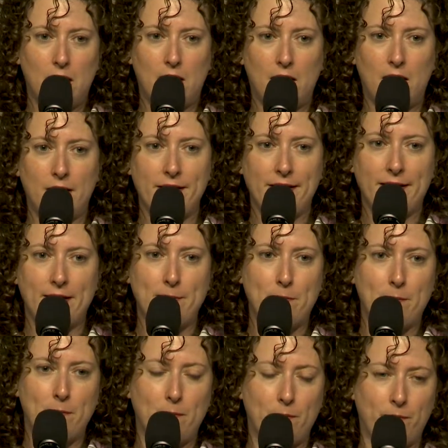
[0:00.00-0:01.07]
in
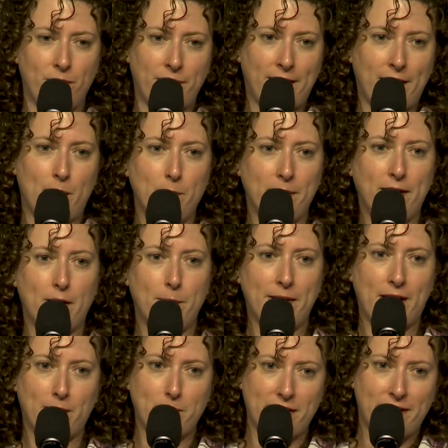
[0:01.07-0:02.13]
some
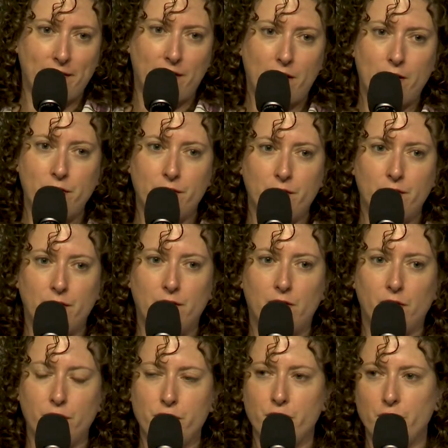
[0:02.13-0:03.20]
subsegments of the
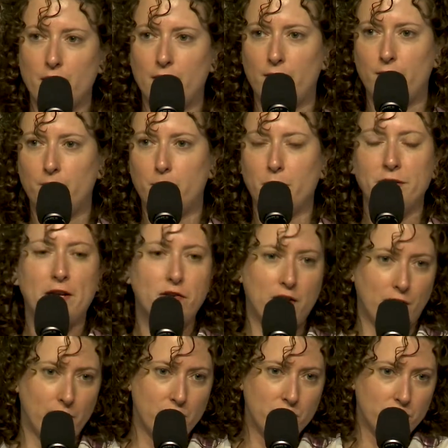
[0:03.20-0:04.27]
culture of
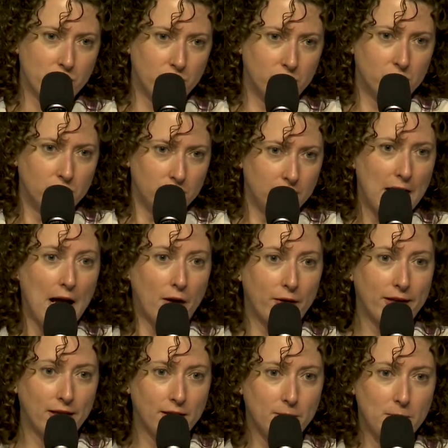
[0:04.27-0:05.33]
multi-generational
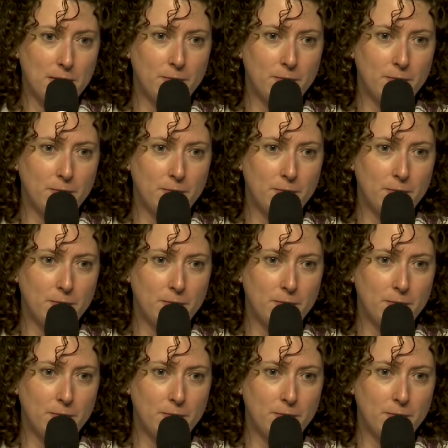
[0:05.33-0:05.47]
housing.